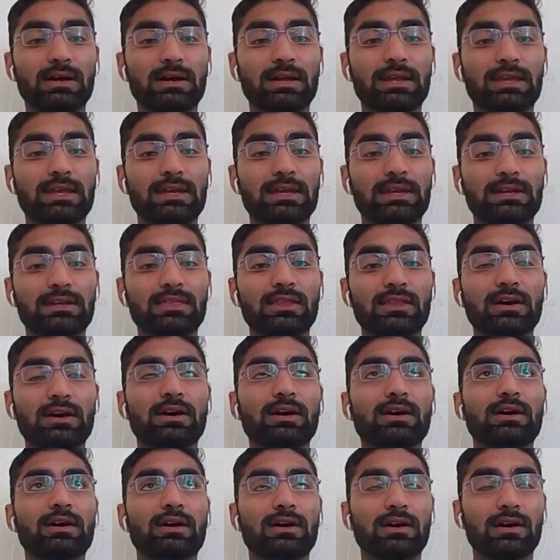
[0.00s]

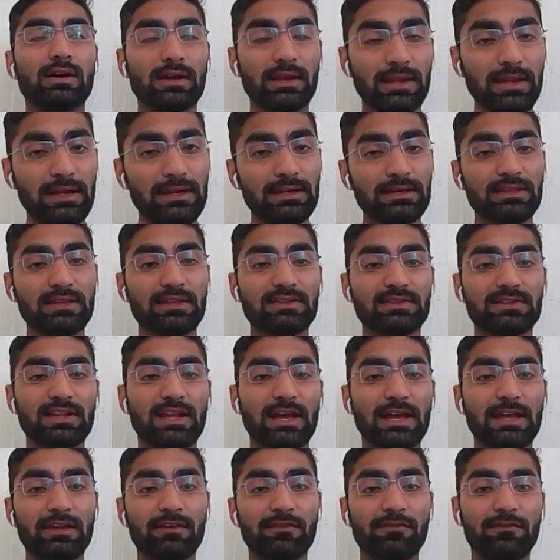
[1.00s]
get this
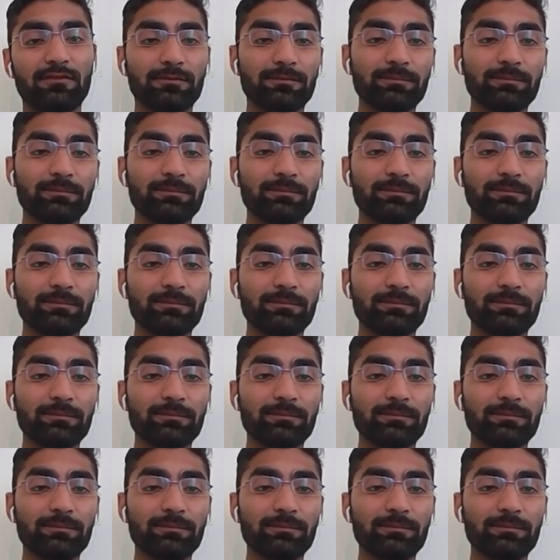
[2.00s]
life.